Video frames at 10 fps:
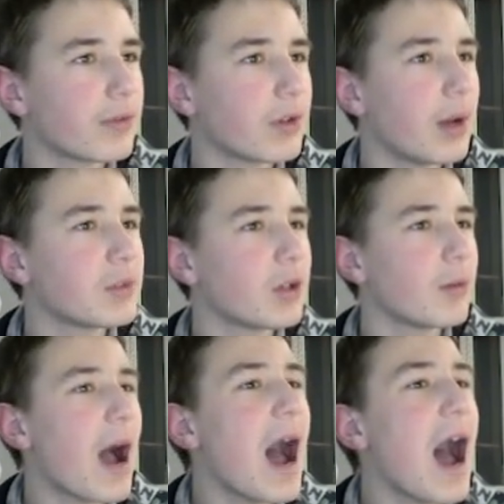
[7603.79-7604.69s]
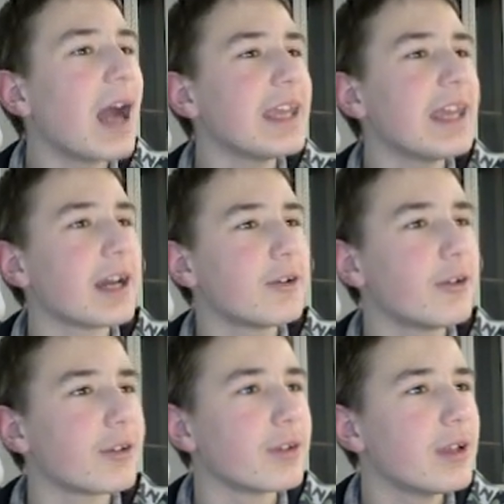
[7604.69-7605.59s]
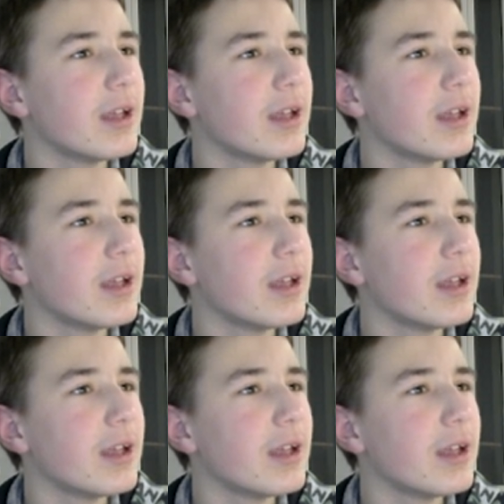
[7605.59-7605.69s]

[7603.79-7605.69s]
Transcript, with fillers: I'm Tom. Ah, yeah, cool.